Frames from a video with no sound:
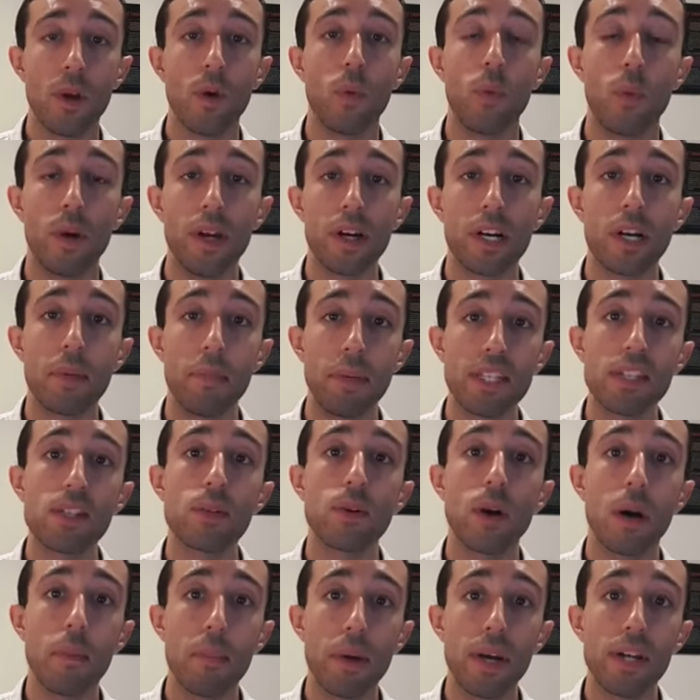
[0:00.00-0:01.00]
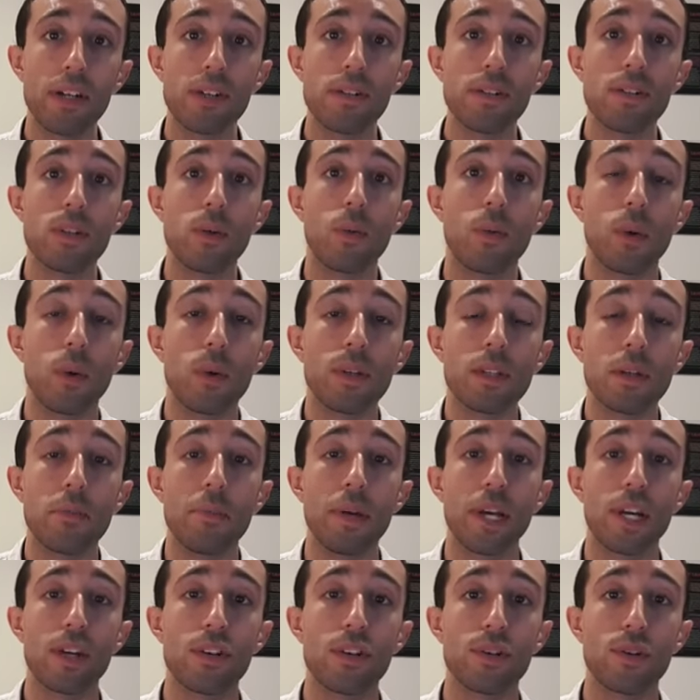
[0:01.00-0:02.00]
We are committed to our patients and we want to
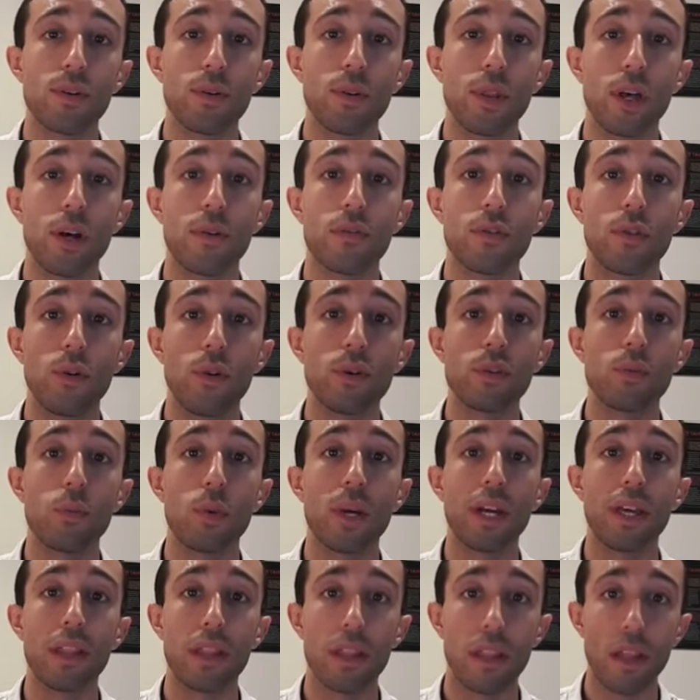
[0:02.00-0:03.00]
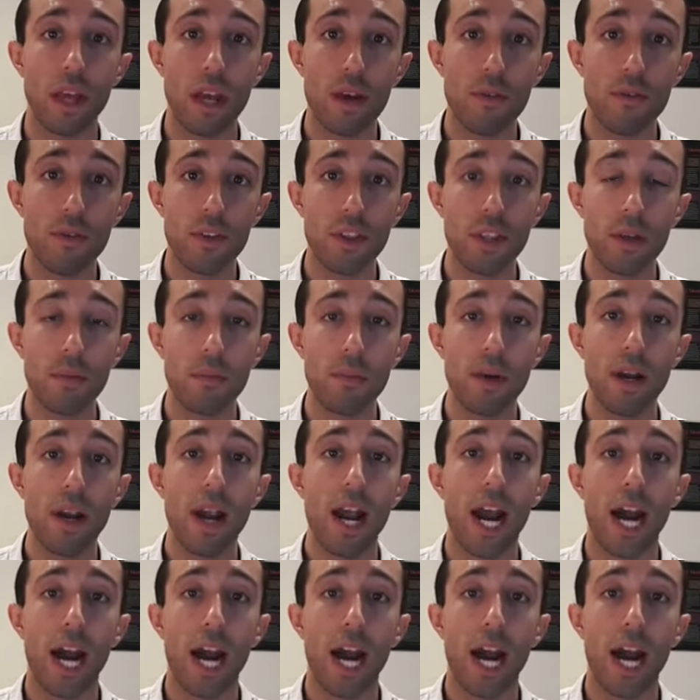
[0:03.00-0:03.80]
make sure that of course we are there for them